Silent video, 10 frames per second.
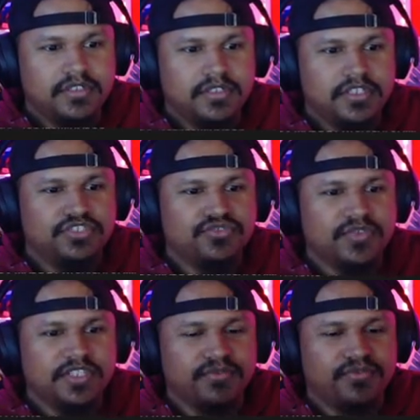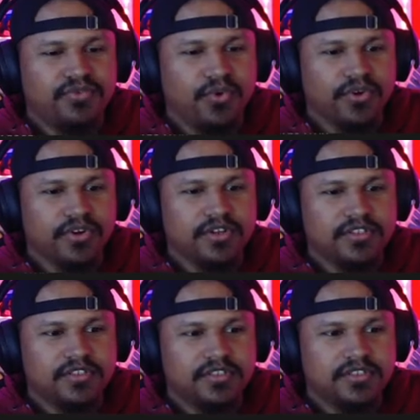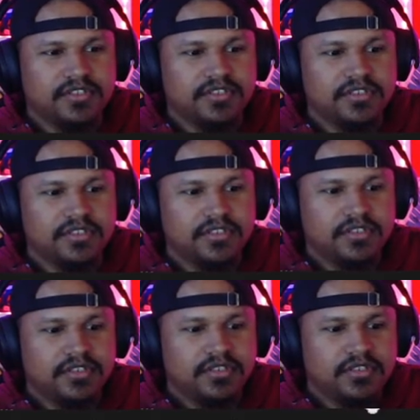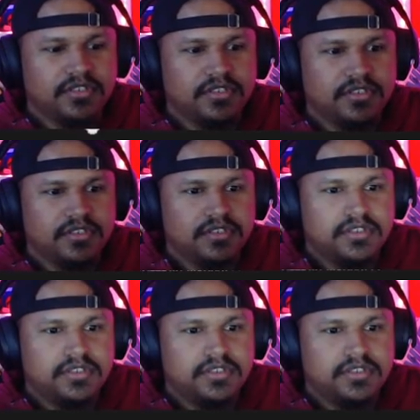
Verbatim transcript: This is Resident Evil 4. You're here looking for someone?